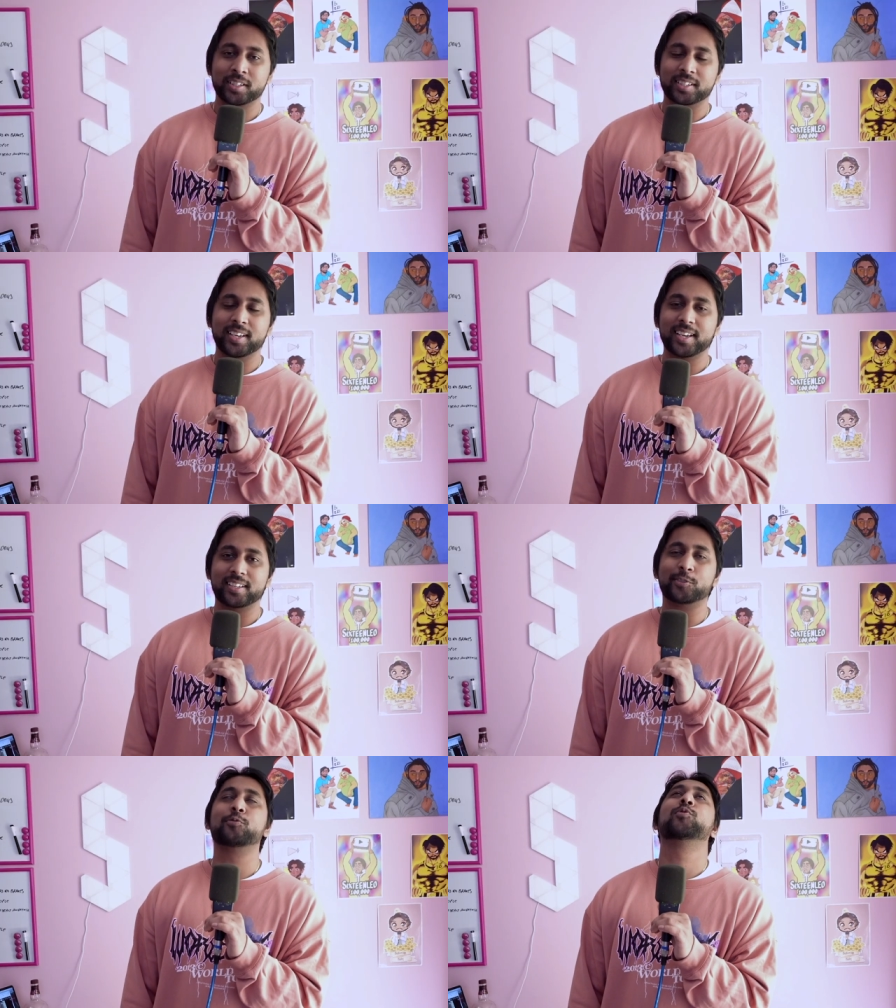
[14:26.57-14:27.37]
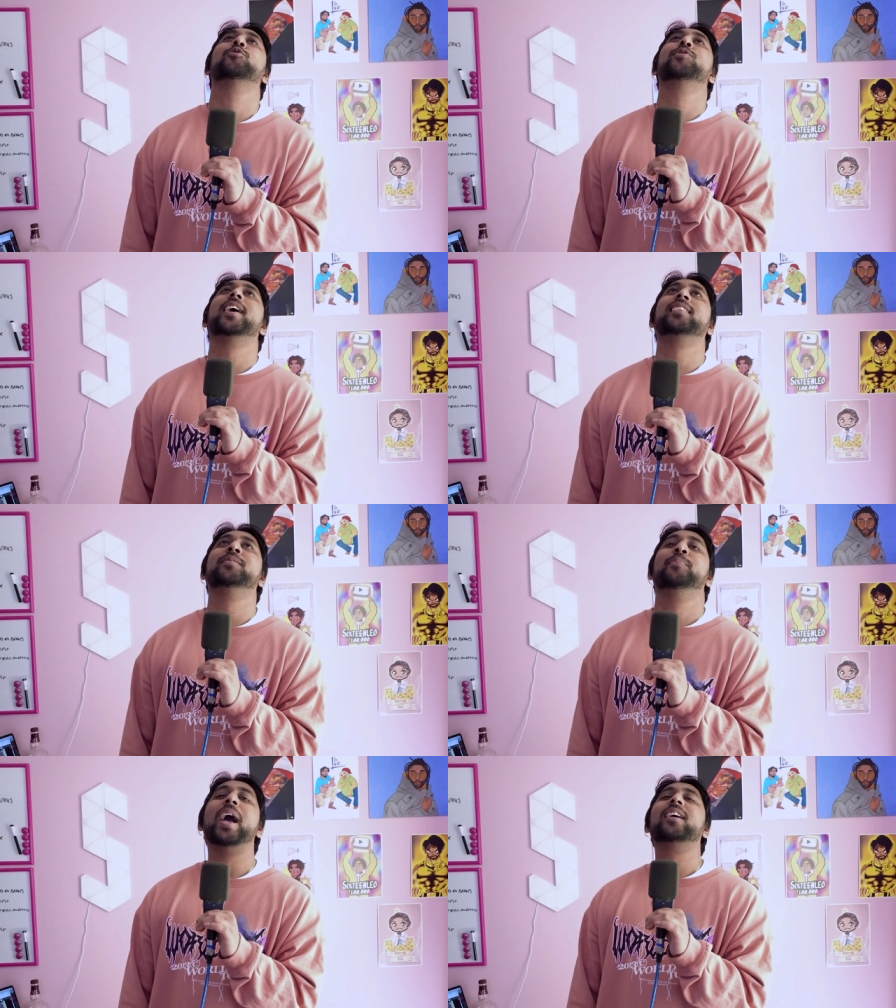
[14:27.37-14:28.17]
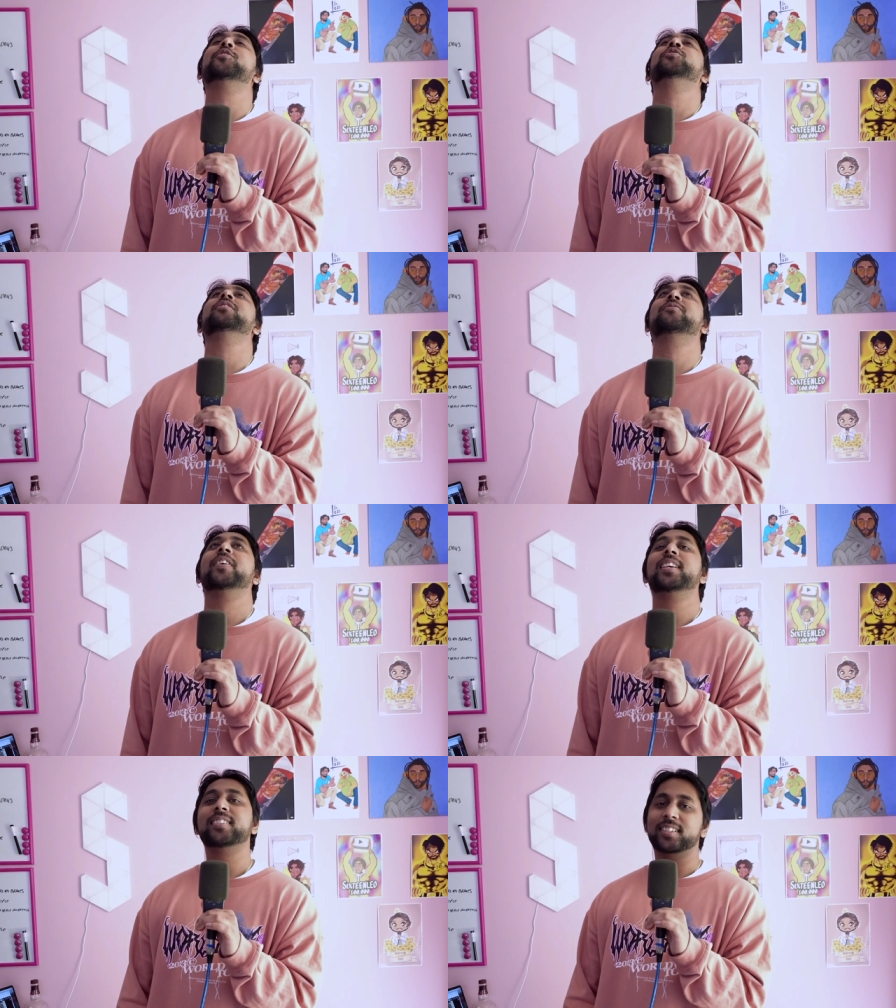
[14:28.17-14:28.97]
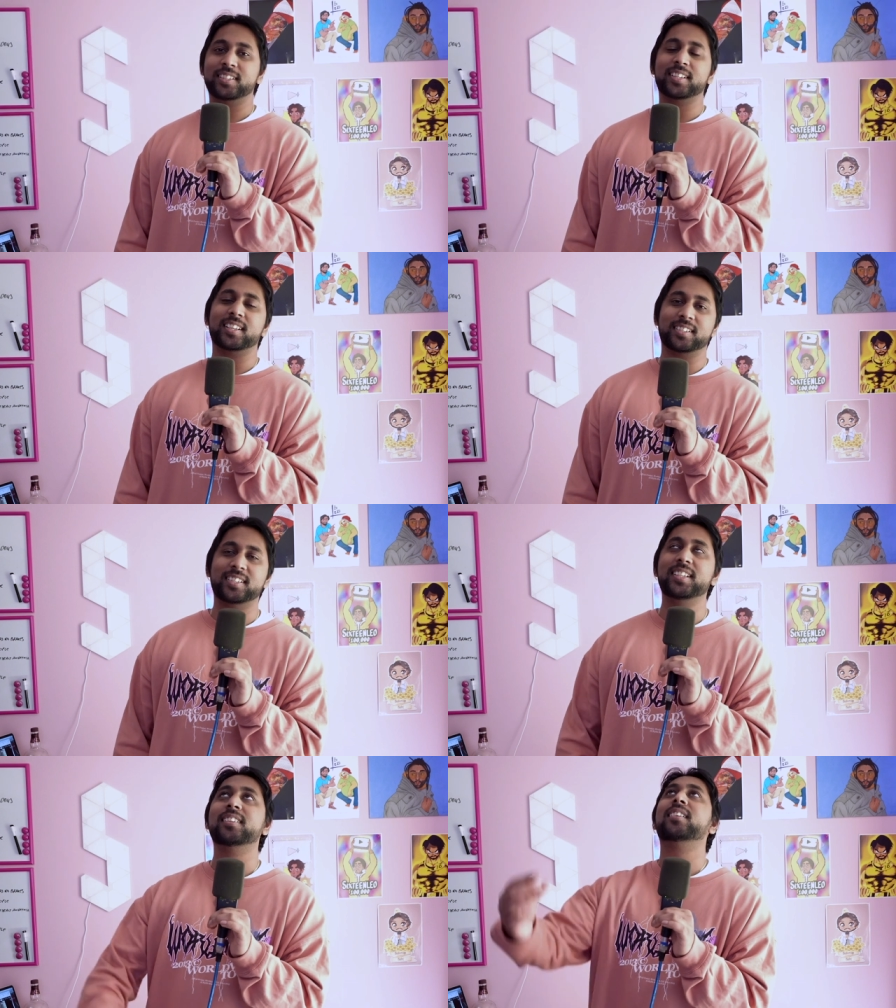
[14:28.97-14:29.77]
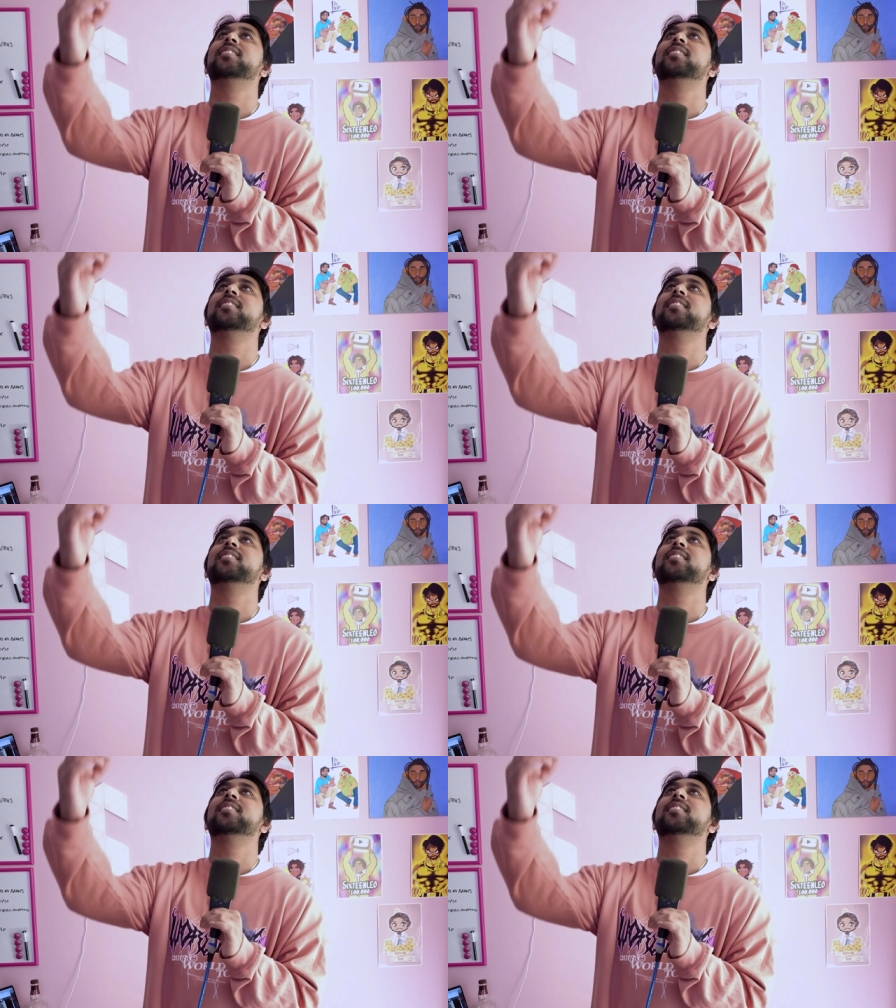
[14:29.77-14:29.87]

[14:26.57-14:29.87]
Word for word: his neck is retracted back into his face and he's like a seagull